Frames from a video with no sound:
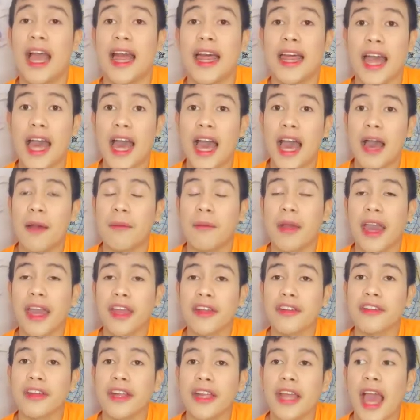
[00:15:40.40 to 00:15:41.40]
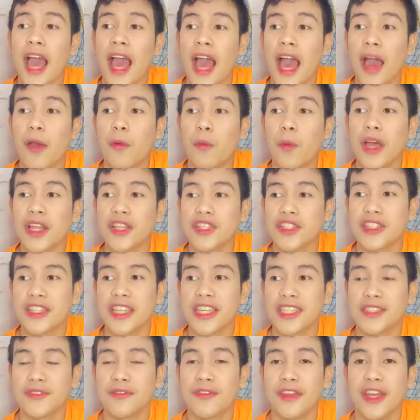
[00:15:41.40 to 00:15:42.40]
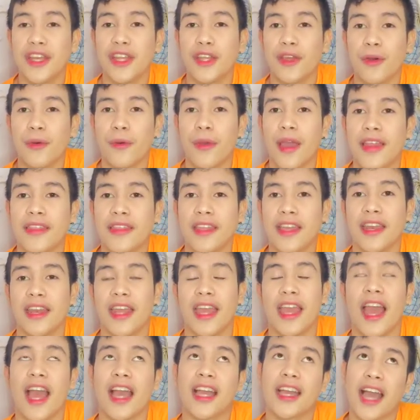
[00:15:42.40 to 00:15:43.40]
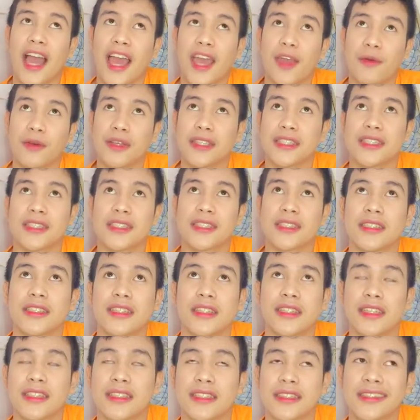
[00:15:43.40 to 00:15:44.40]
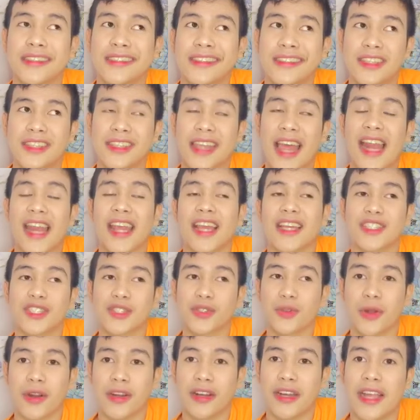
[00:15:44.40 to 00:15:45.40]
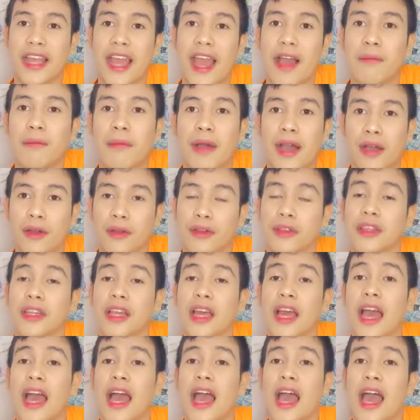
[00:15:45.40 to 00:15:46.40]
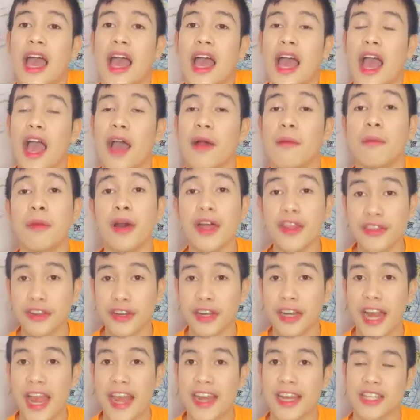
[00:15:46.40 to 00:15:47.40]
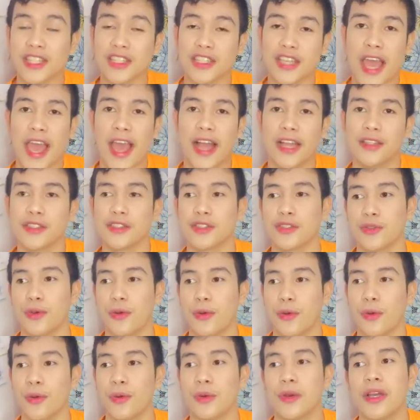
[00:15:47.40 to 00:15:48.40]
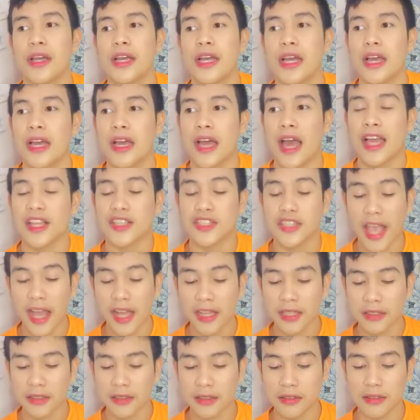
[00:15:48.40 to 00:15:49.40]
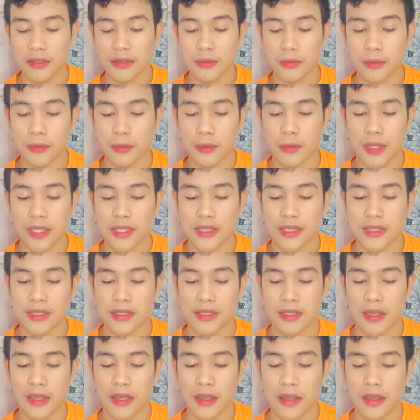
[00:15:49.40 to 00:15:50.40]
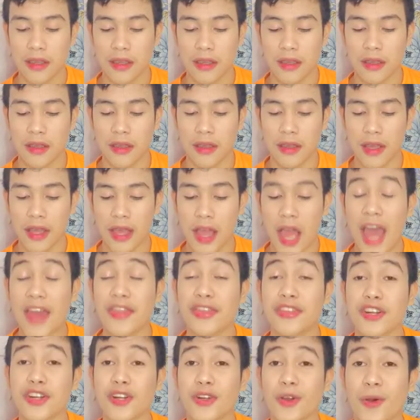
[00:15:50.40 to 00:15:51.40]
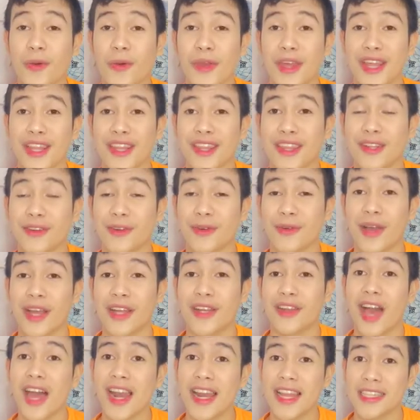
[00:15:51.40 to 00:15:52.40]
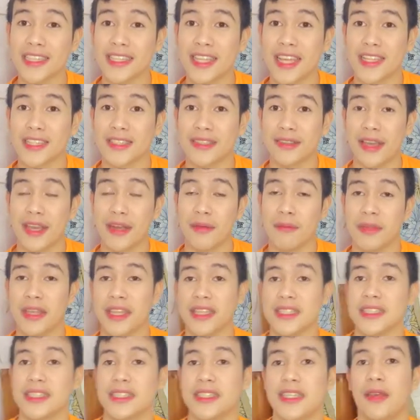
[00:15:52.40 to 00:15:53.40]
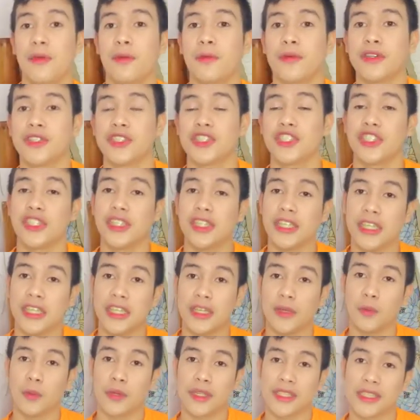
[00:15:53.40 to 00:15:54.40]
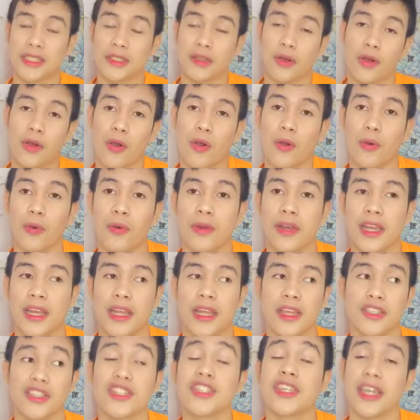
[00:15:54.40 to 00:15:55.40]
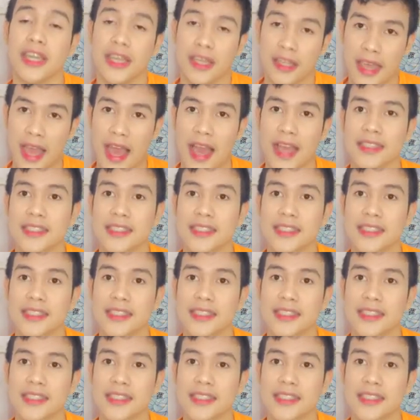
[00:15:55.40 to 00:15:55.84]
I watched this video, and then a guy was telling a story about a mother and a child. So a child was undergoing through adolescence, so it means she was only 16,